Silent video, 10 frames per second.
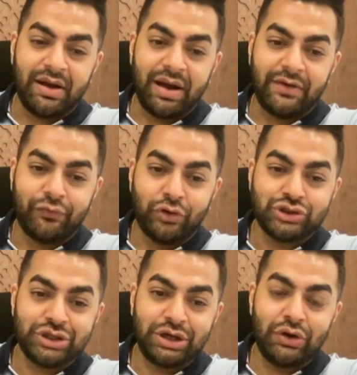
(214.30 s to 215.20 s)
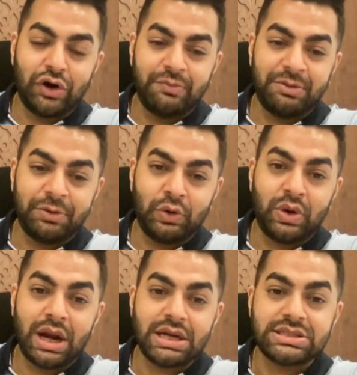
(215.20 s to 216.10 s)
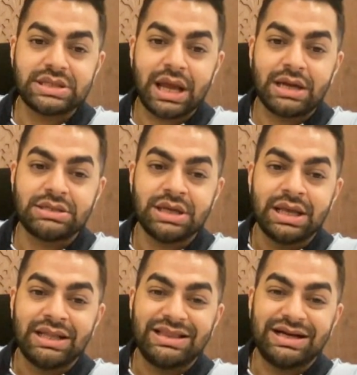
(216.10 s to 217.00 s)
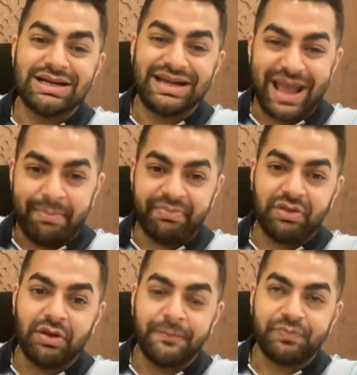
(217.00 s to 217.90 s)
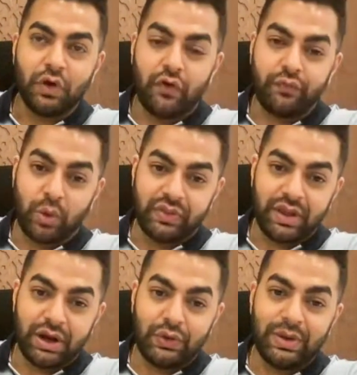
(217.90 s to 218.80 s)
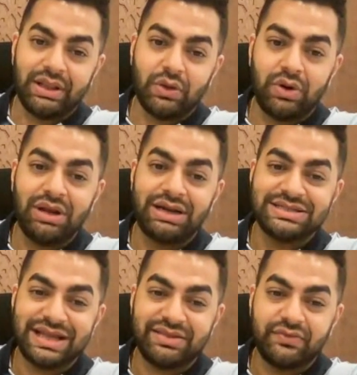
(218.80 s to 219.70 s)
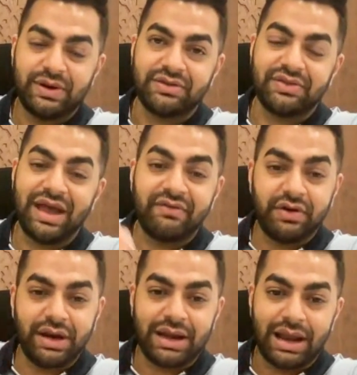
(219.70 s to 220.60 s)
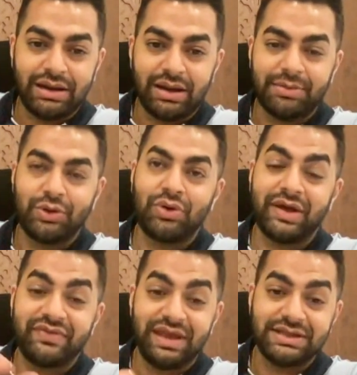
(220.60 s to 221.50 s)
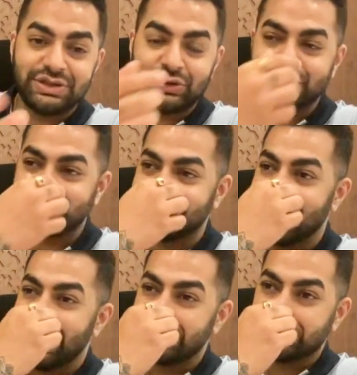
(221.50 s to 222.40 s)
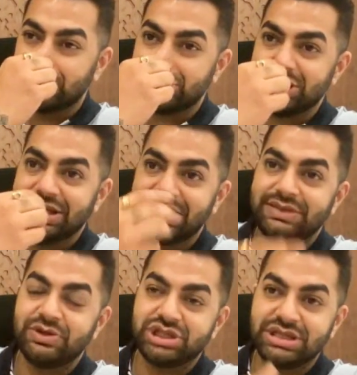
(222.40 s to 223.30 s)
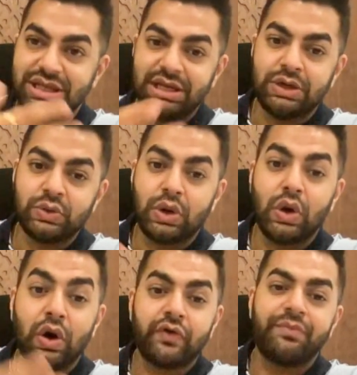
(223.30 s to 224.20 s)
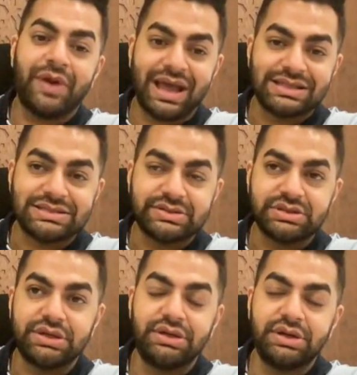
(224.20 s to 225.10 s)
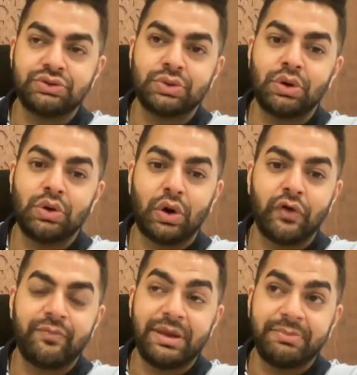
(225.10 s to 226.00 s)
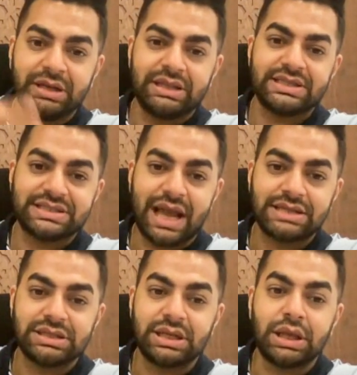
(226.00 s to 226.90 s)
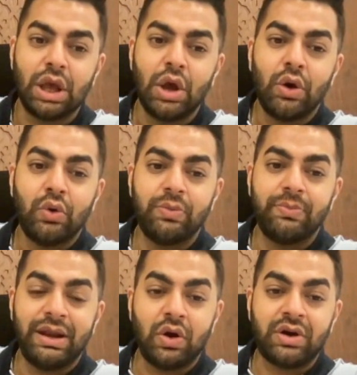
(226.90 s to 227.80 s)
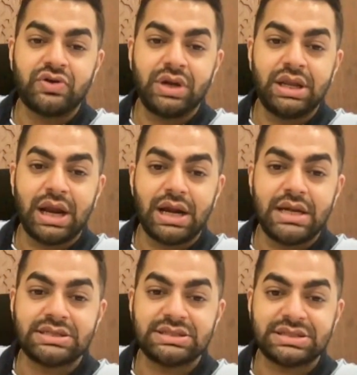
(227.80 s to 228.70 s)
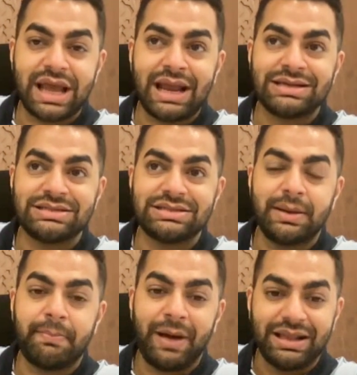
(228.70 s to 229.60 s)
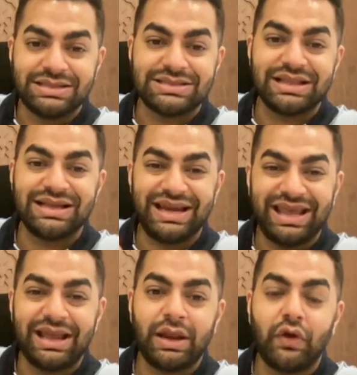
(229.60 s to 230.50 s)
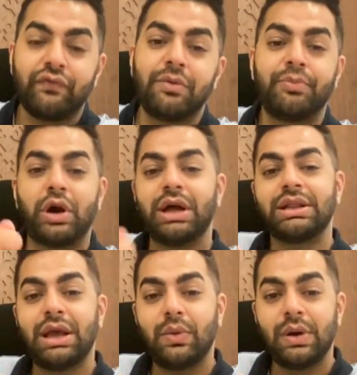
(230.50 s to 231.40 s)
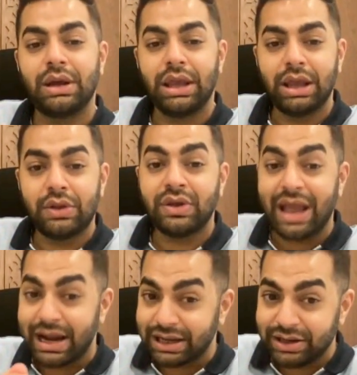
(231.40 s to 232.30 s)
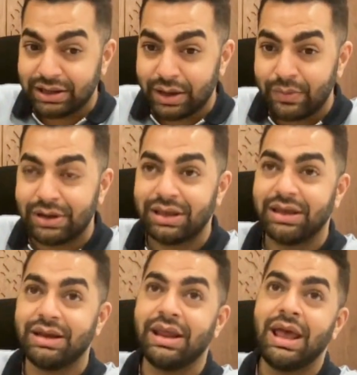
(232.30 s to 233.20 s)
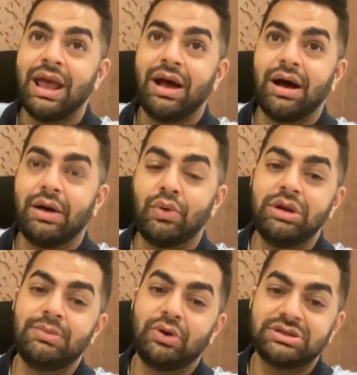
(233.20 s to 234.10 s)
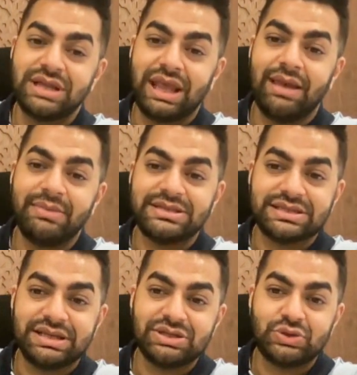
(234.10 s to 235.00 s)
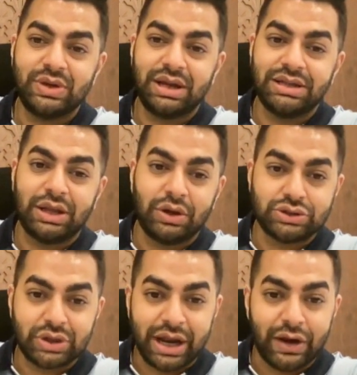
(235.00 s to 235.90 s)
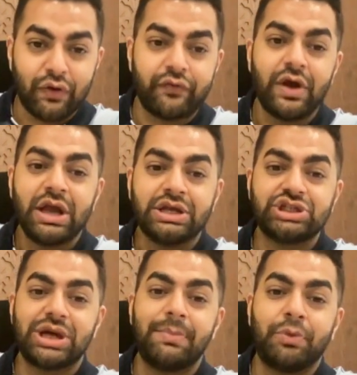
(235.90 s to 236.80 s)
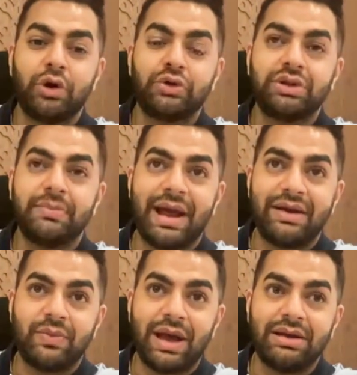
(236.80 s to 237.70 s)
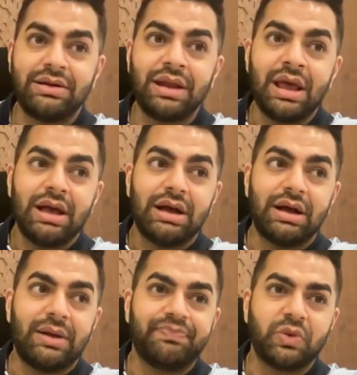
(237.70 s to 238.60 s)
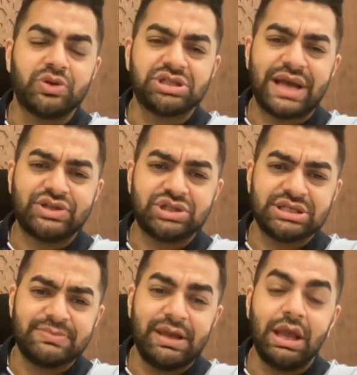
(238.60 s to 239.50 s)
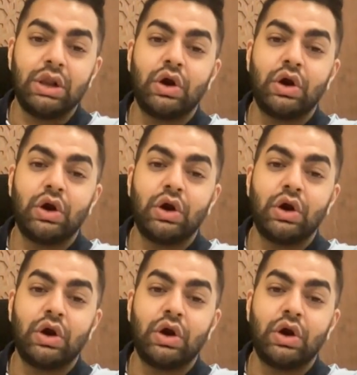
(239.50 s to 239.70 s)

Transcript: unfortunately, a lot of people don't understand the depth of what they are doing. They only understand the width. They have a great idea, but they don't have the execution. So which is leading to a lot of brands, which is leading to a lot of people in this category who may not really understand the pulse and the DNA of the product they are working in or the category they are working in. Only because an ABC is doing it, they also kind of jump onto the bandwagon, which is actually just making